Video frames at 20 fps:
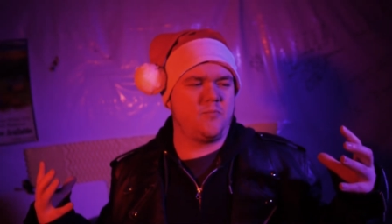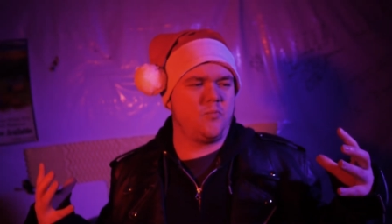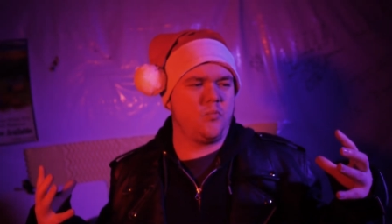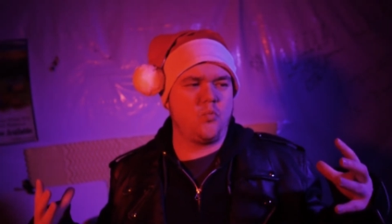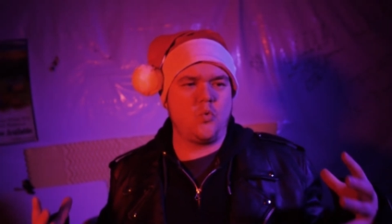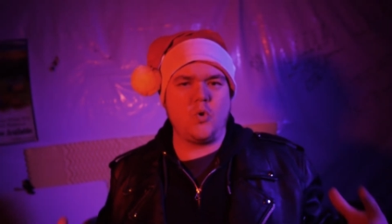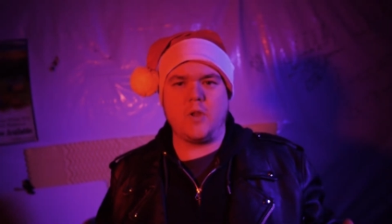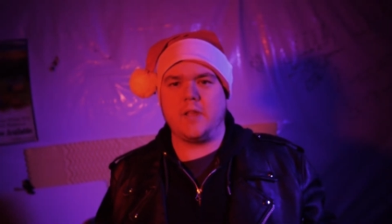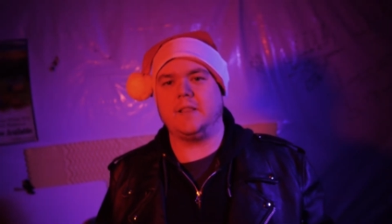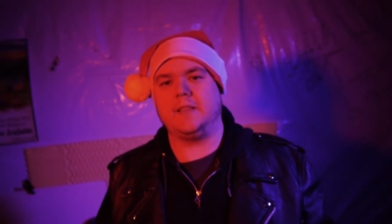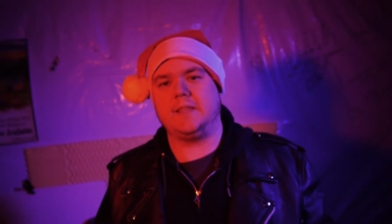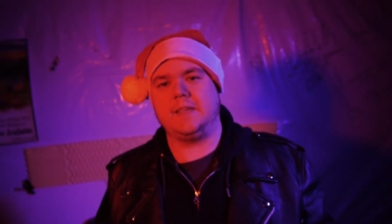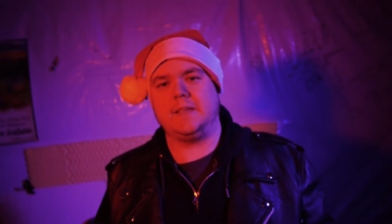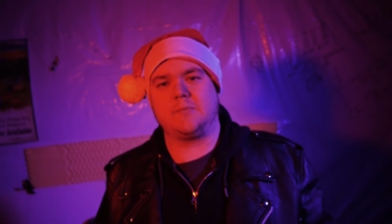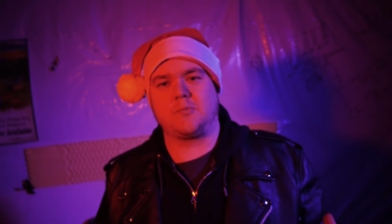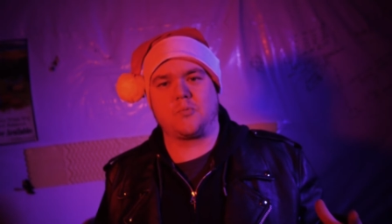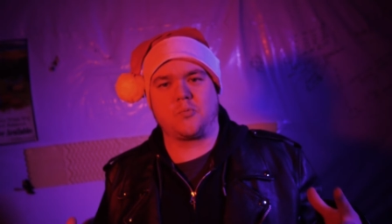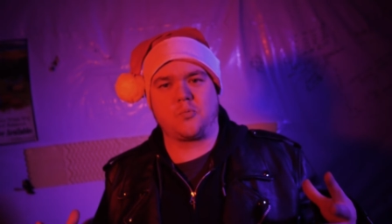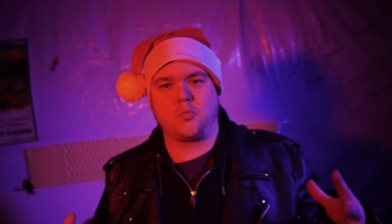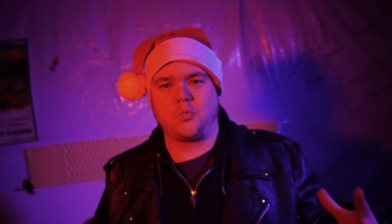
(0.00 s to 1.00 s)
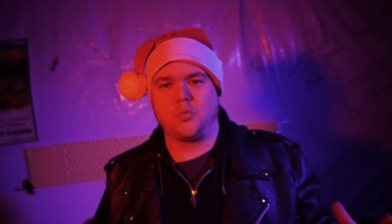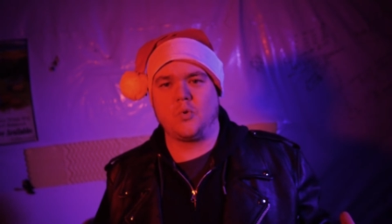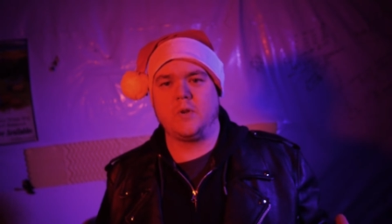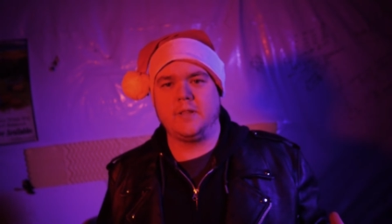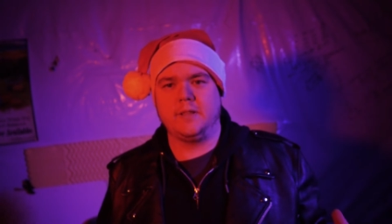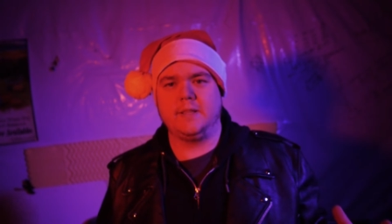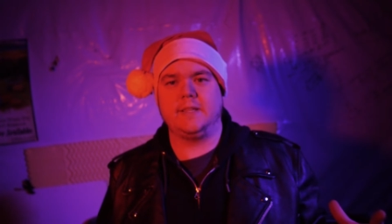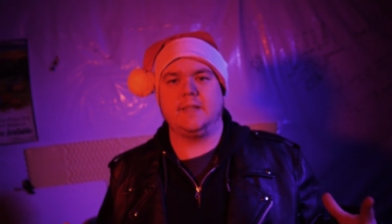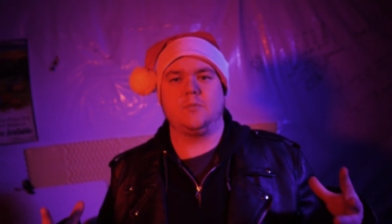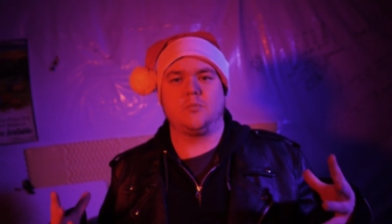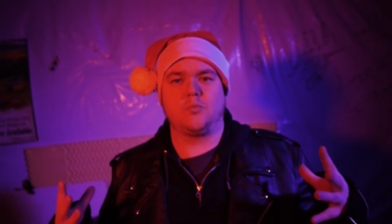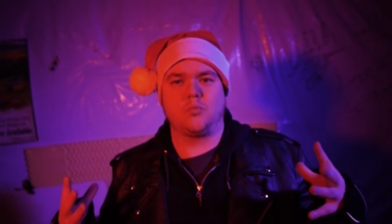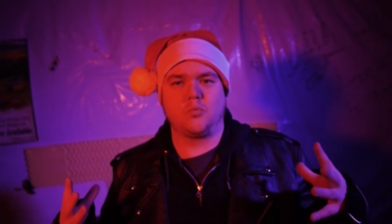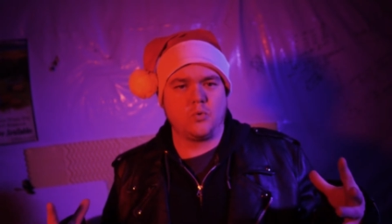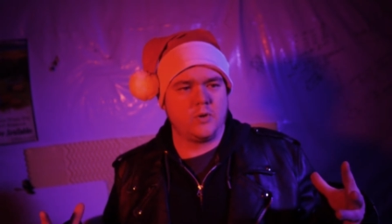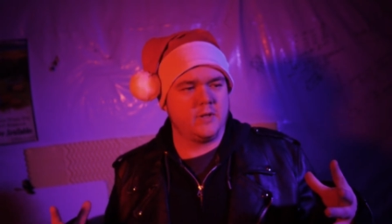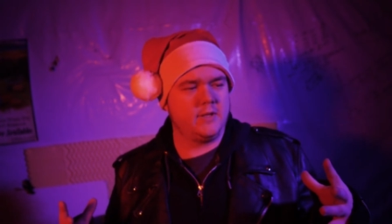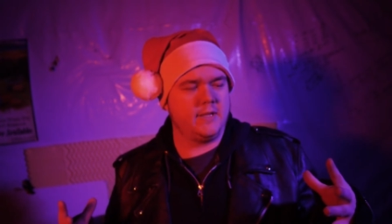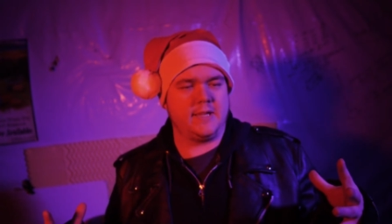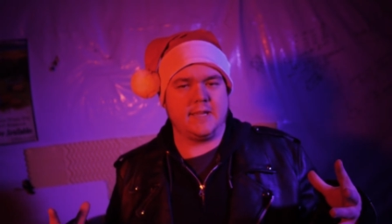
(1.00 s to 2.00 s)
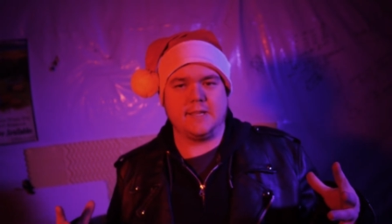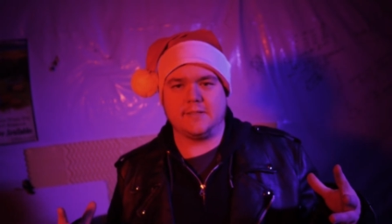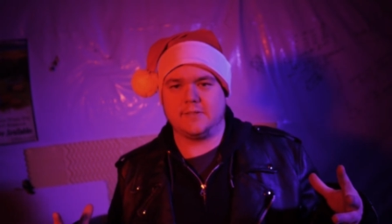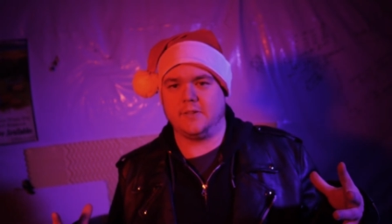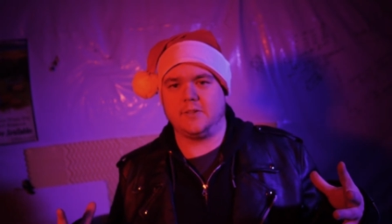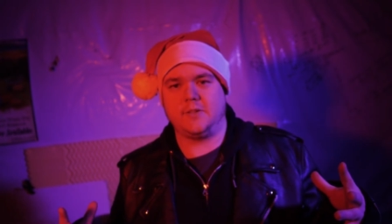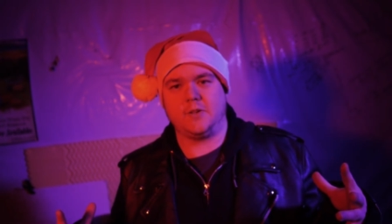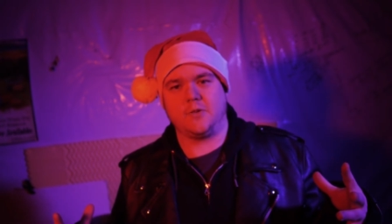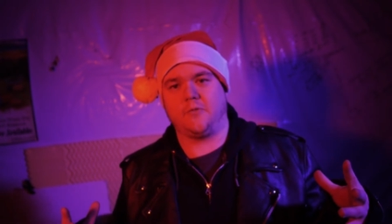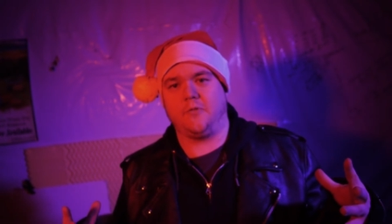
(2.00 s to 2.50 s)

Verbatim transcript: really, really, really gets under your